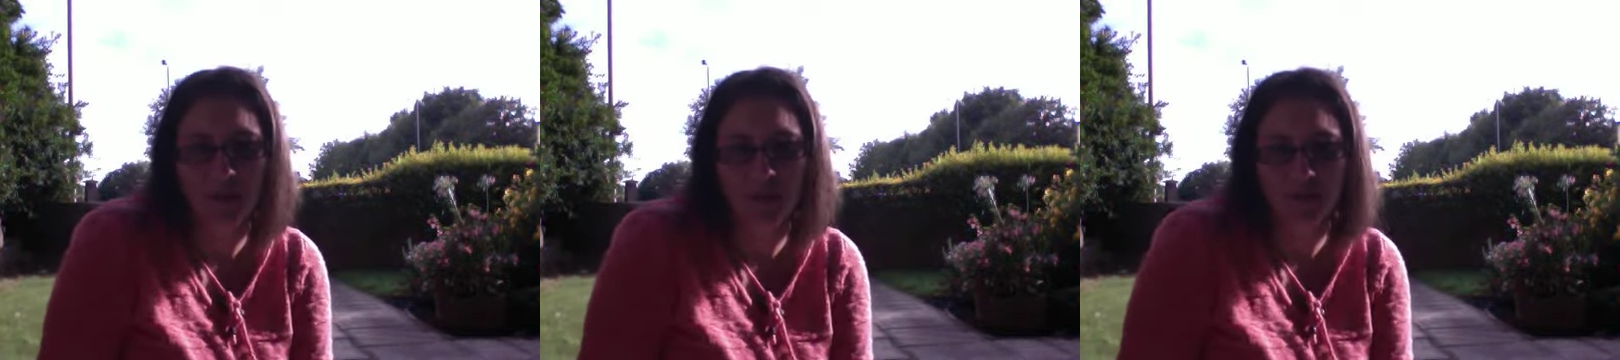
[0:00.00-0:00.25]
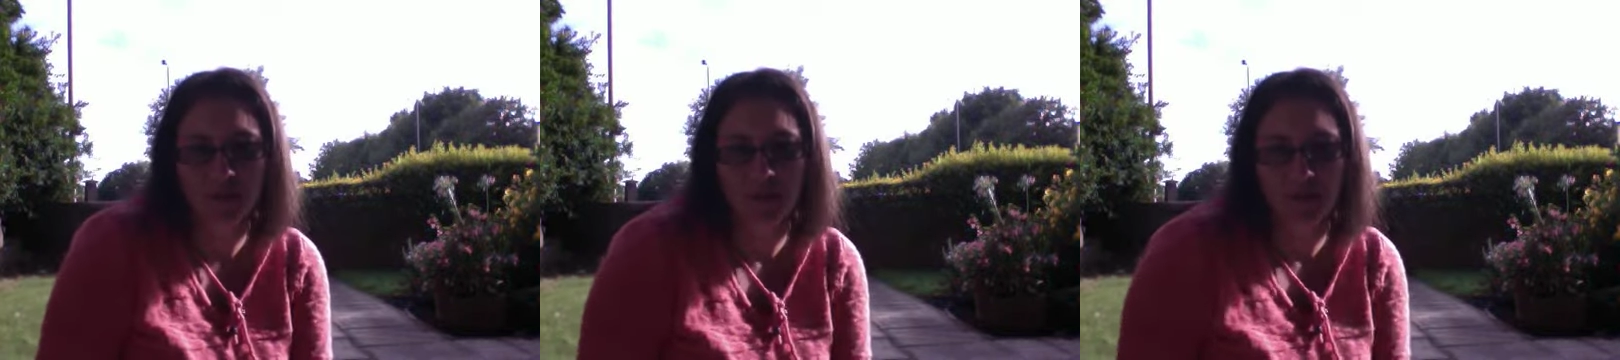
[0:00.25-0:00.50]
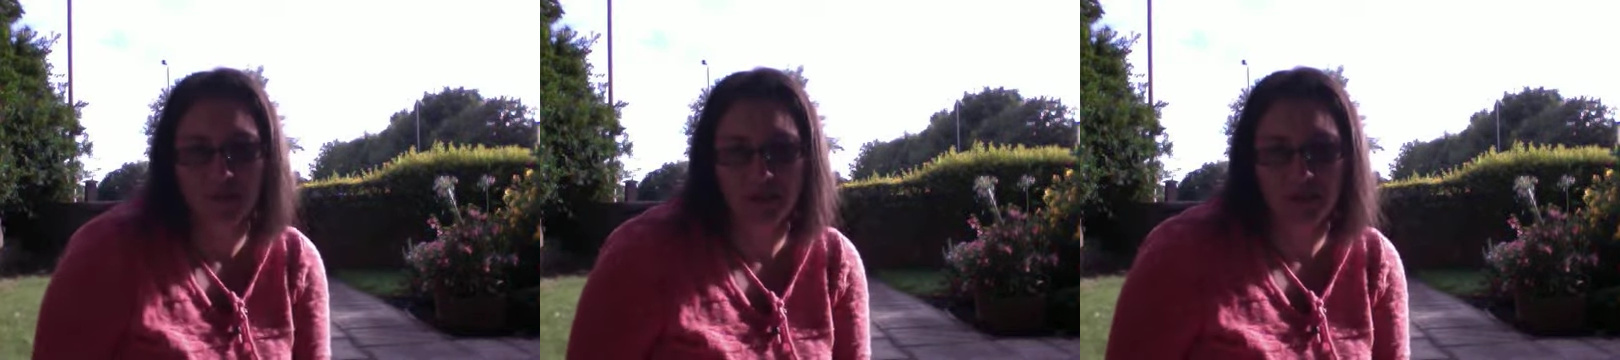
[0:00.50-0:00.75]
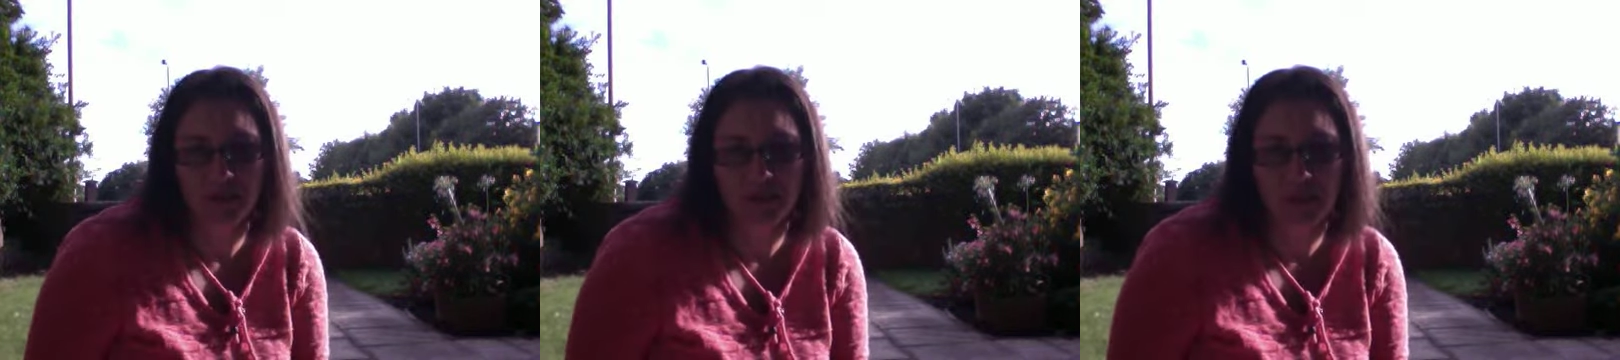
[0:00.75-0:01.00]
there's some
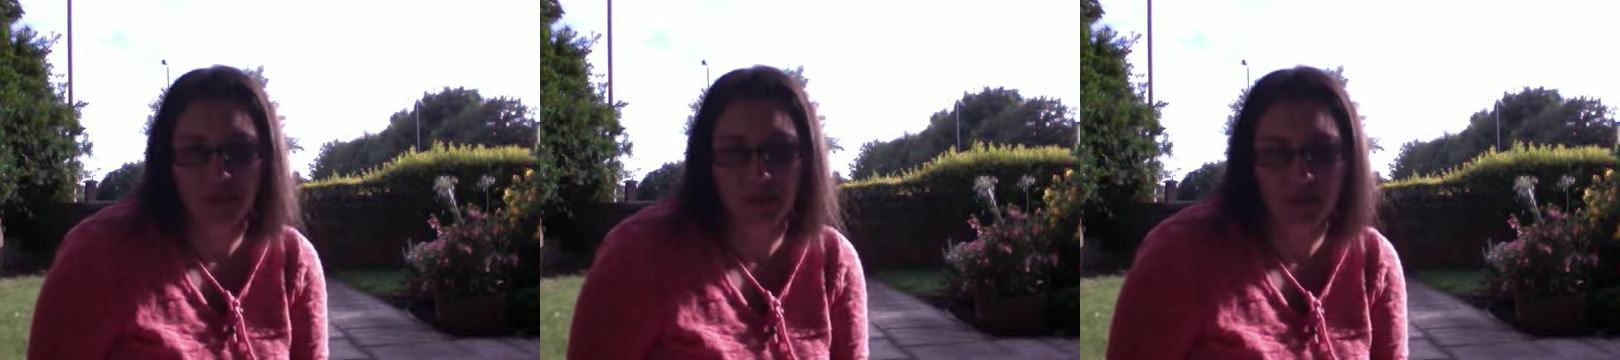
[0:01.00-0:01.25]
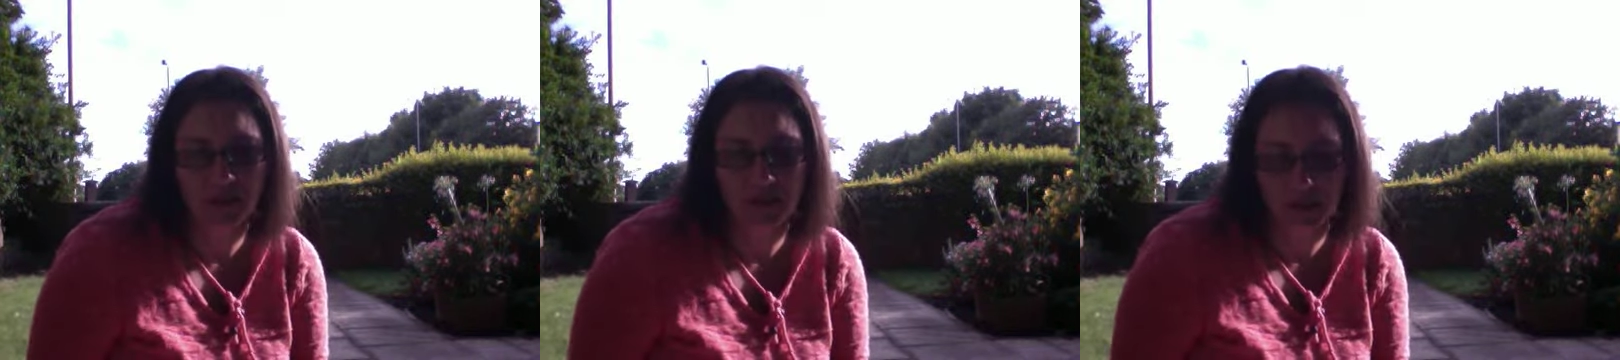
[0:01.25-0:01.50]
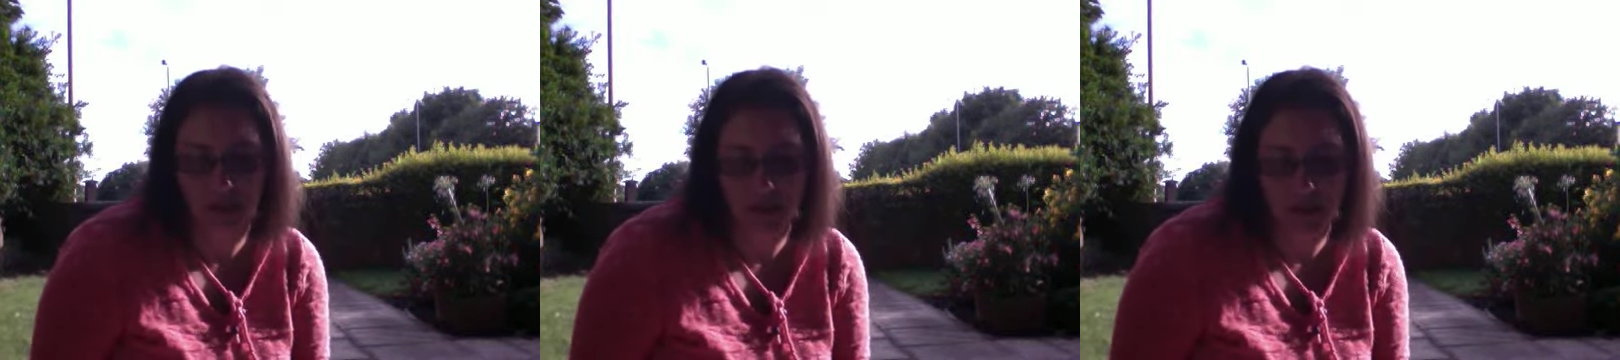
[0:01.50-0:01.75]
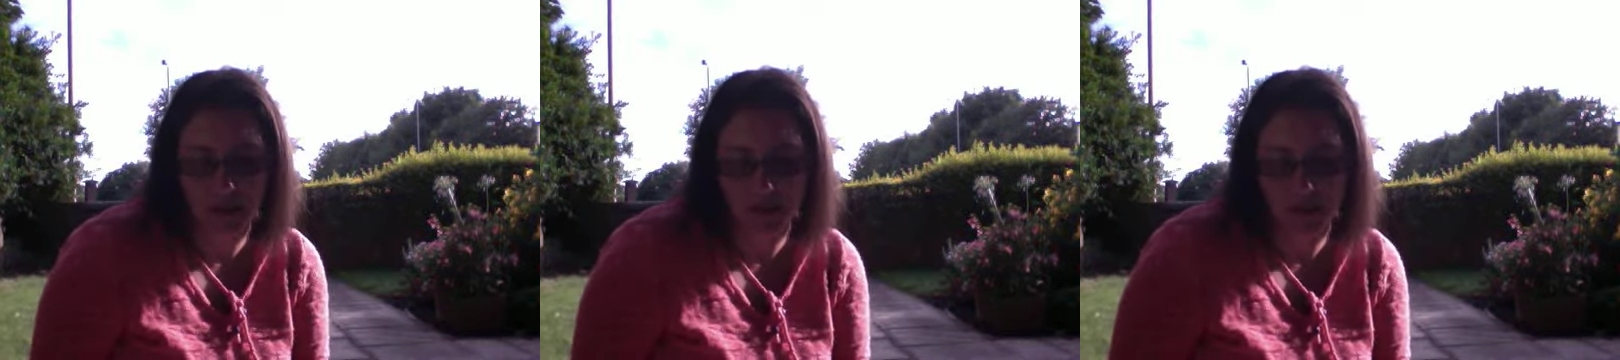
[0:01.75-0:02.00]
different things that
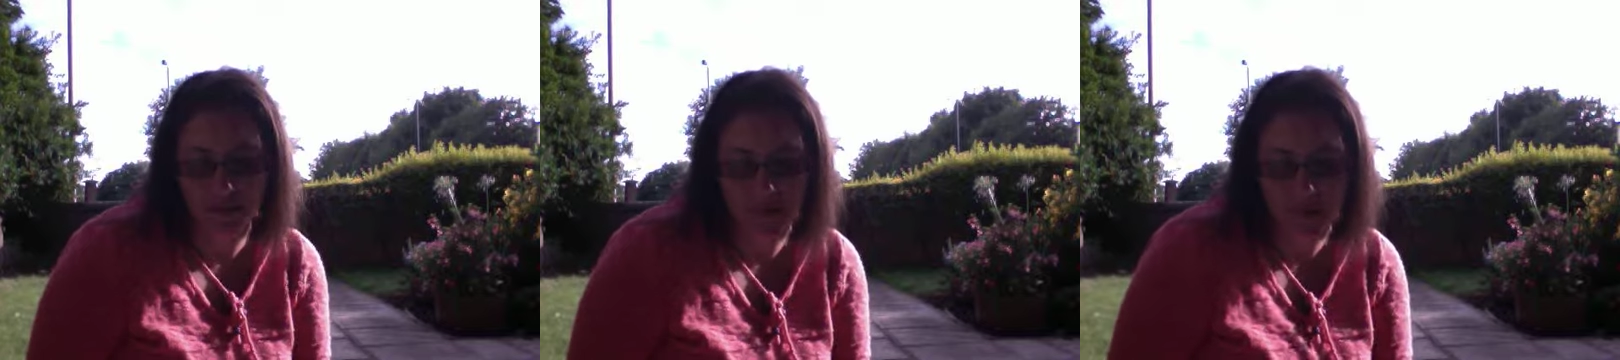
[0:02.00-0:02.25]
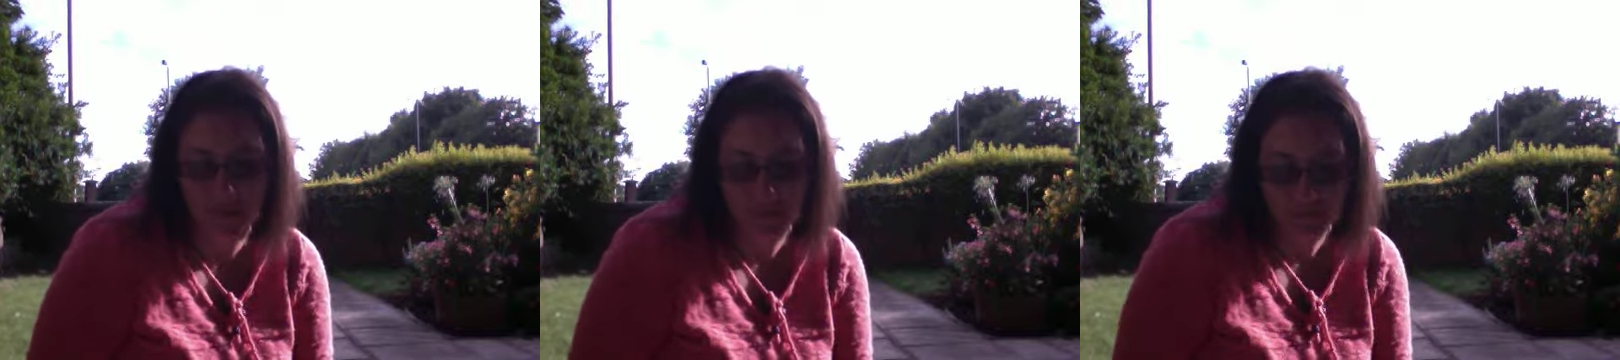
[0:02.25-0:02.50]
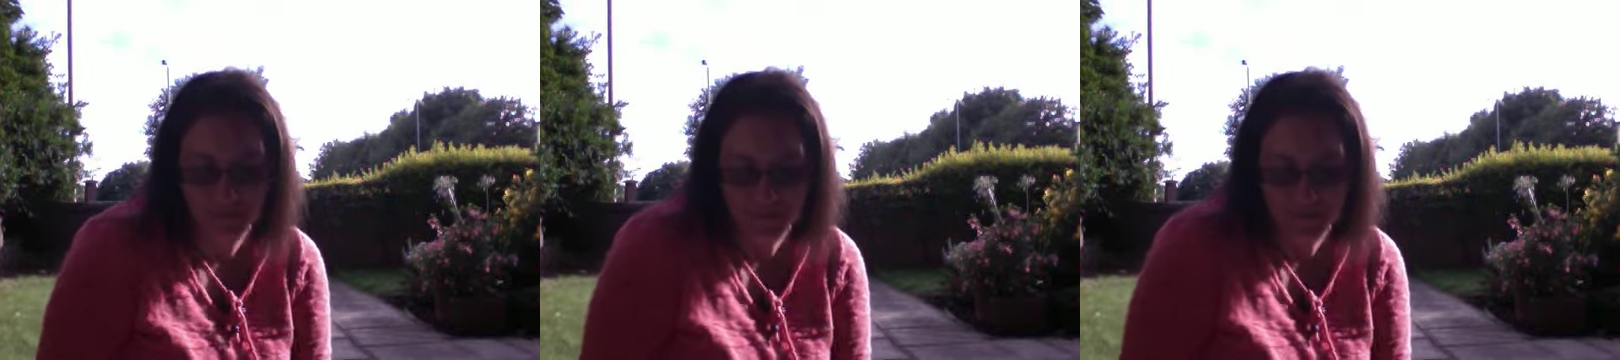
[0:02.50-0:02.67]
kind of happen.